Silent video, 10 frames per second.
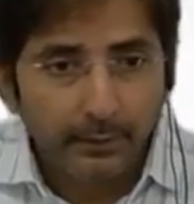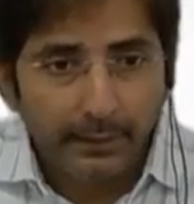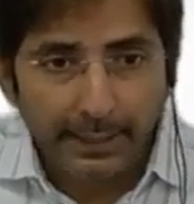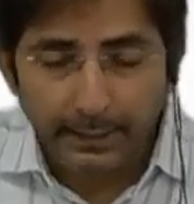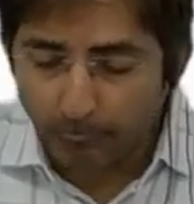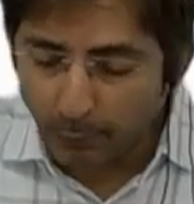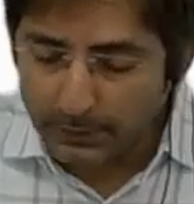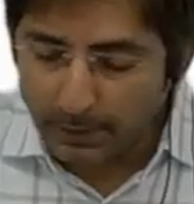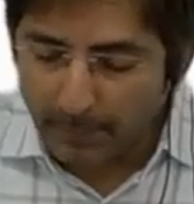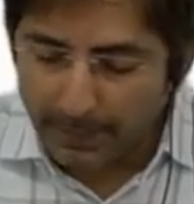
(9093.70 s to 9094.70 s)
And for
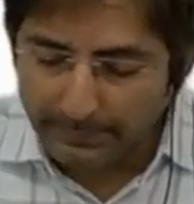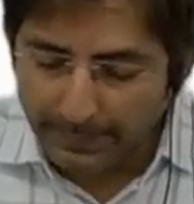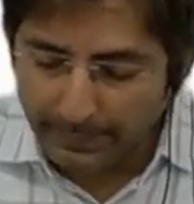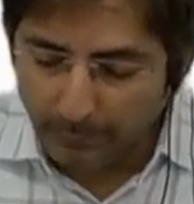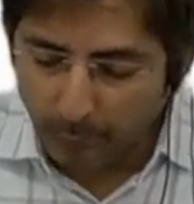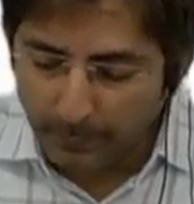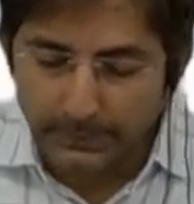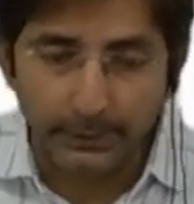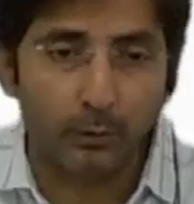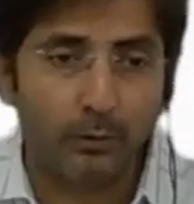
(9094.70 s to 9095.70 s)
Chamat, then it will be
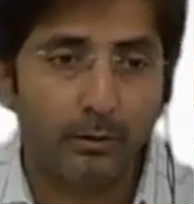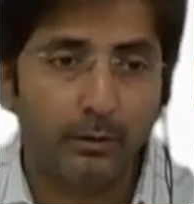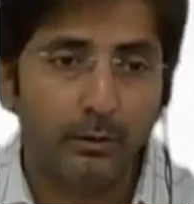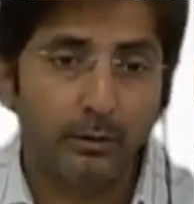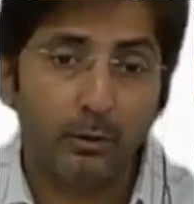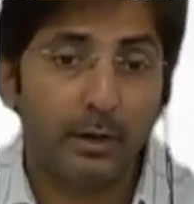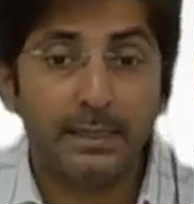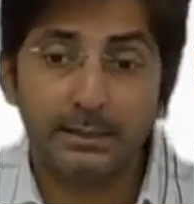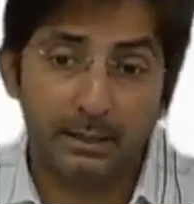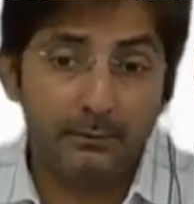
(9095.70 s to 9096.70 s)
0. Your
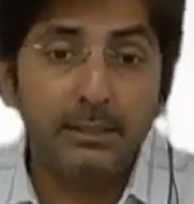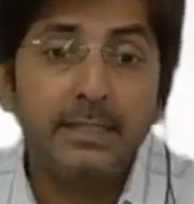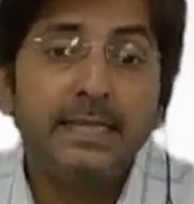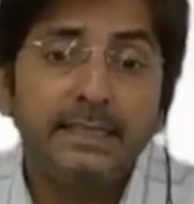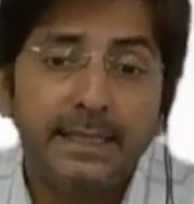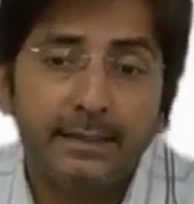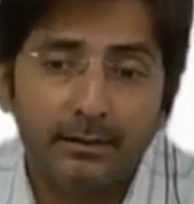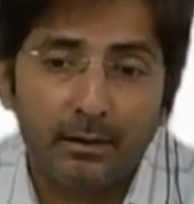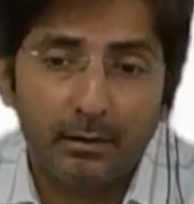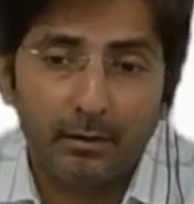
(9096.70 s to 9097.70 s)
answer will change then.
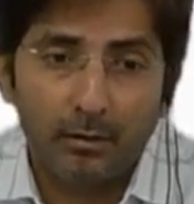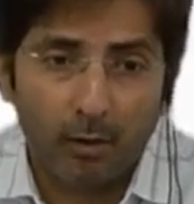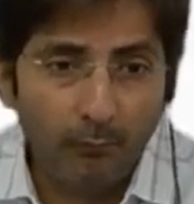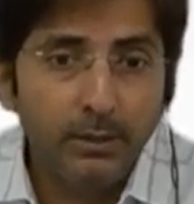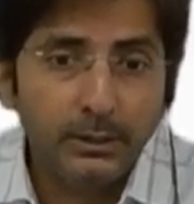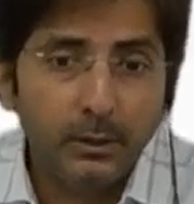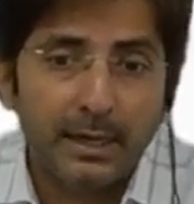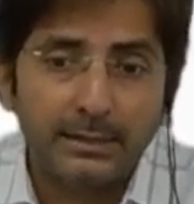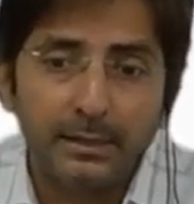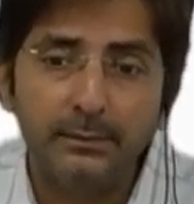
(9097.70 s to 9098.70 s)
Obviously your
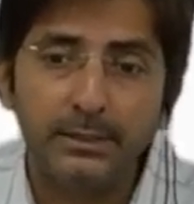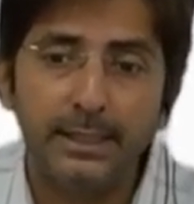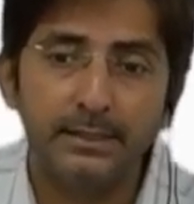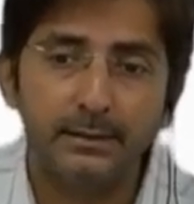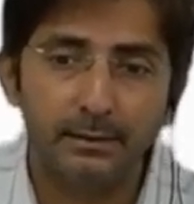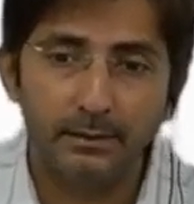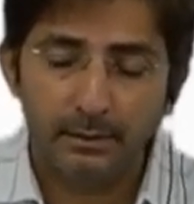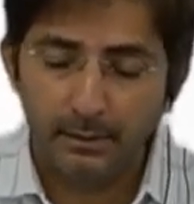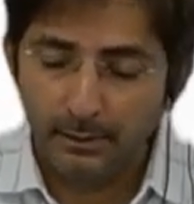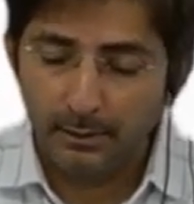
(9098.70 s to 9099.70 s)
answer will change.
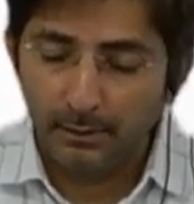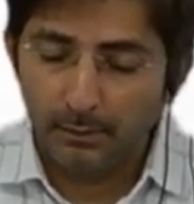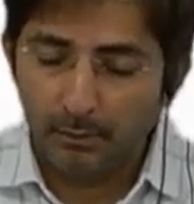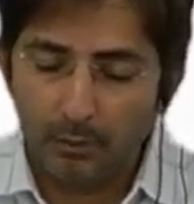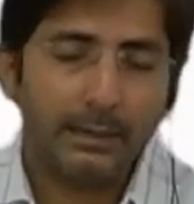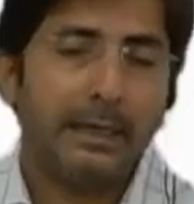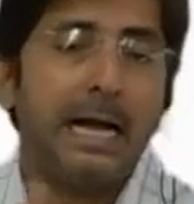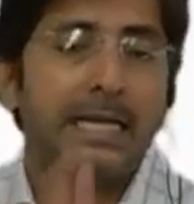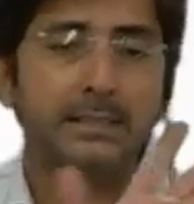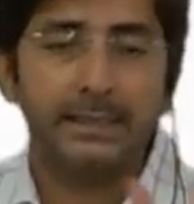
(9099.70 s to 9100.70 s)
Okay,
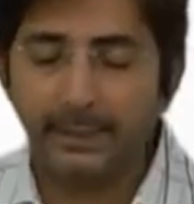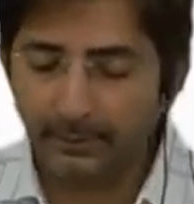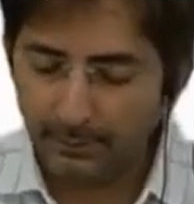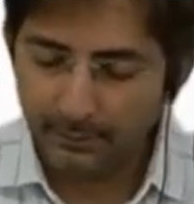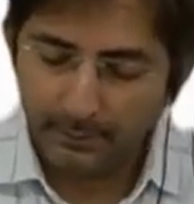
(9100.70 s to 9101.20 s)
last thing.